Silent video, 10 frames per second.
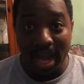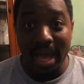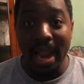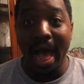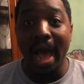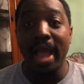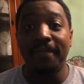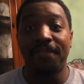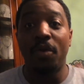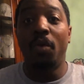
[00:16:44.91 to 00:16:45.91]
And
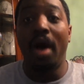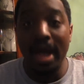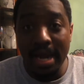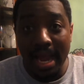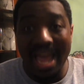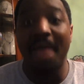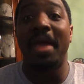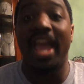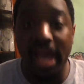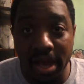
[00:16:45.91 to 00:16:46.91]
I, for one, am
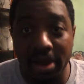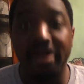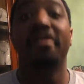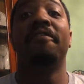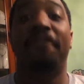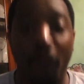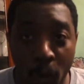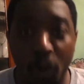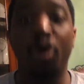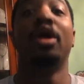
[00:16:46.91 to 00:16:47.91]
here
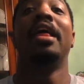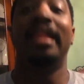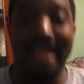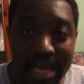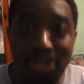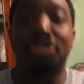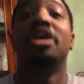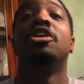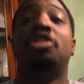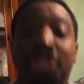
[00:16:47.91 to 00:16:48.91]
for this
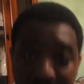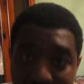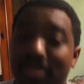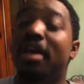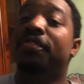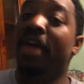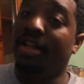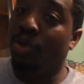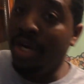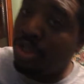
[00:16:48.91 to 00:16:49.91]
shit.
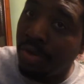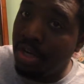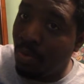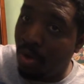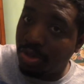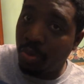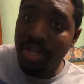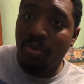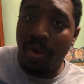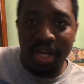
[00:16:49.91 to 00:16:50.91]
That
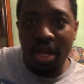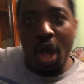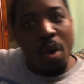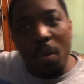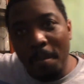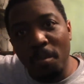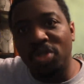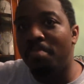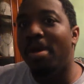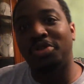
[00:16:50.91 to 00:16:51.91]
2020
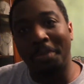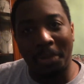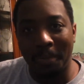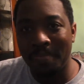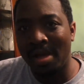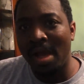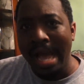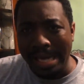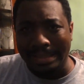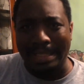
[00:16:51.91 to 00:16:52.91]
was miserable.
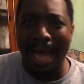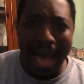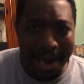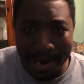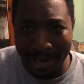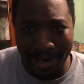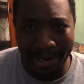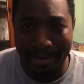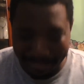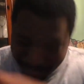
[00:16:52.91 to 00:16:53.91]
An entire year